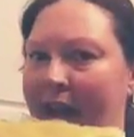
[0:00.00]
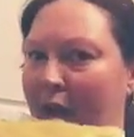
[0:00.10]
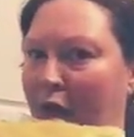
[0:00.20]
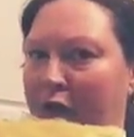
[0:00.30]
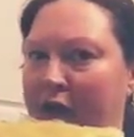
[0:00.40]

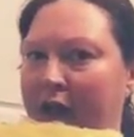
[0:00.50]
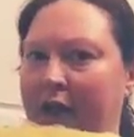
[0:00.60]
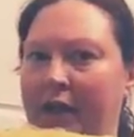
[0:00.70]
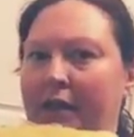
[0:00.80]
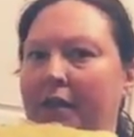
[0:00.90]

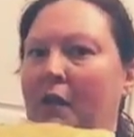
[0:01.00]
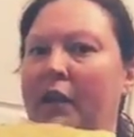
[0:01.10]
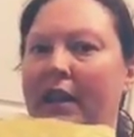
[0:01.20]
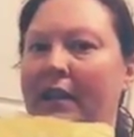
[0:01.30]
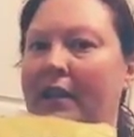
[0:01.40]
allergies or
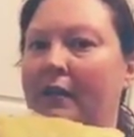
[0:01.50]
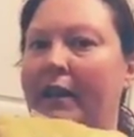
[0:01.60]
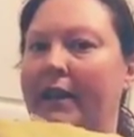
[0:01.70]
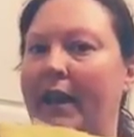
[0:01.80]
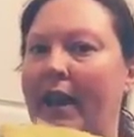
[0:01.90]
anything
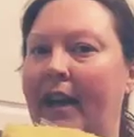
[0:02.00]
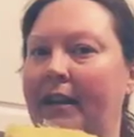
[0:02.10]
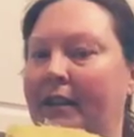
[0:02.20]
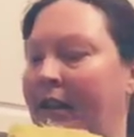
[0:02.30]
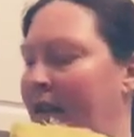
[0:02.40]
like
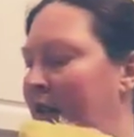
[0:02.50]
that.